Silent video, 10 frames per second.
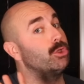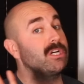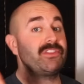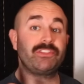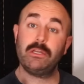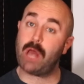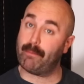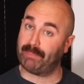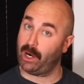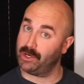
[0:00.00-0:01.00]
look at the
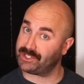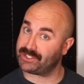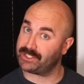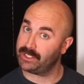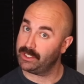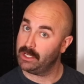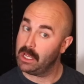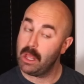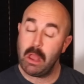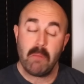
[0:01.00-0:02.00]
numbers
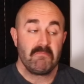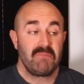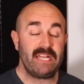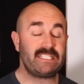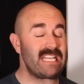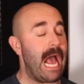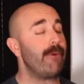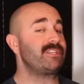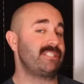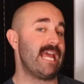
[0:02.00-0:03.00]
and see
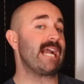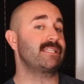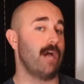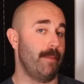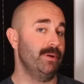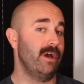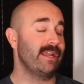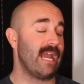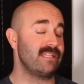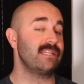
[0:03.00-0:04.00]
how it stacks up
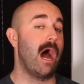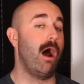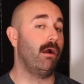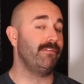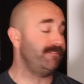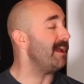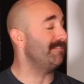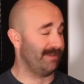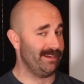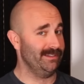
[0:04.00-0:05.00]
against our
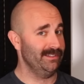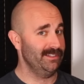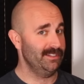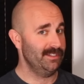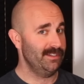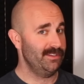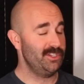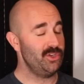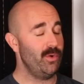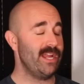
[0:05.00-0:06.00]
favorite,
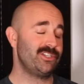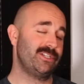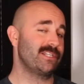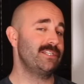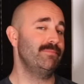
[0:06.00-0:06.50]
the UH-60